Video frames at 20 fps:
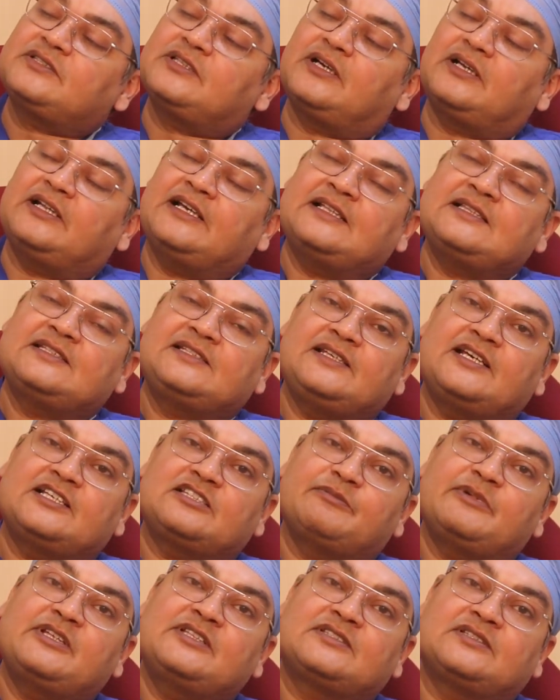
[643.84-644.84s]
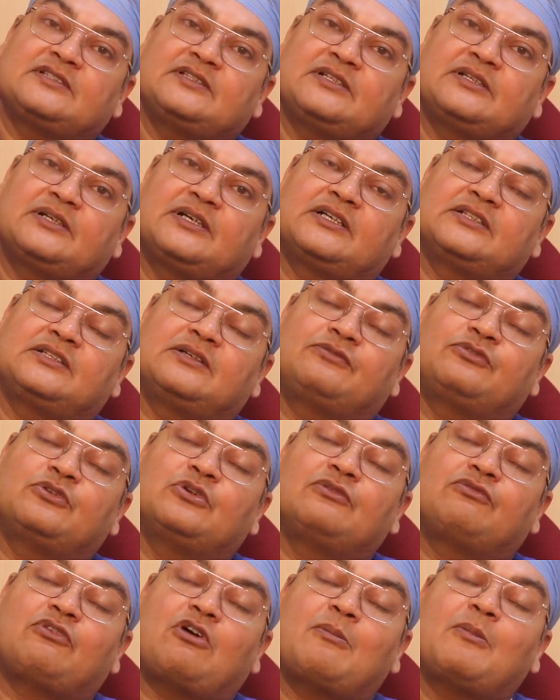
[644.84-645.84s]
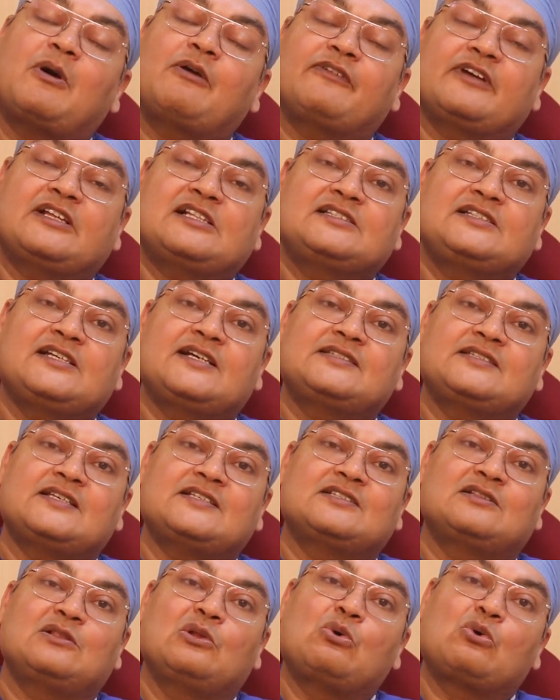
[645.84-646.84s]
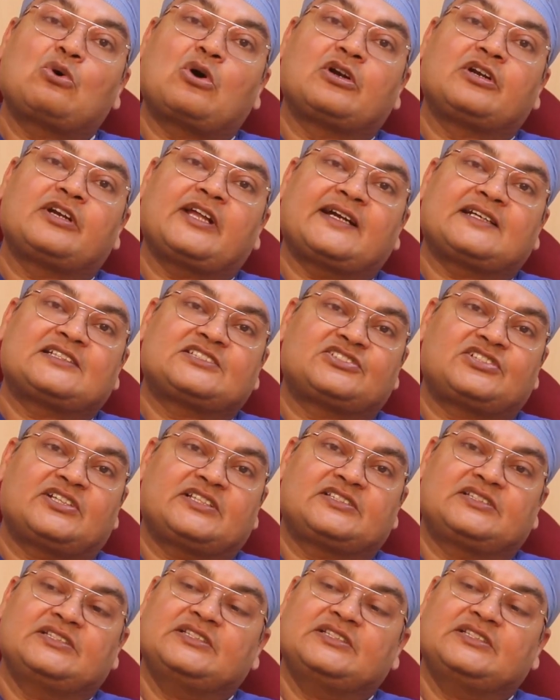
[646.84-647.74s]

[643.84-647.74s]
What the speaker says: the LCS means the full form of LCS is low contact stress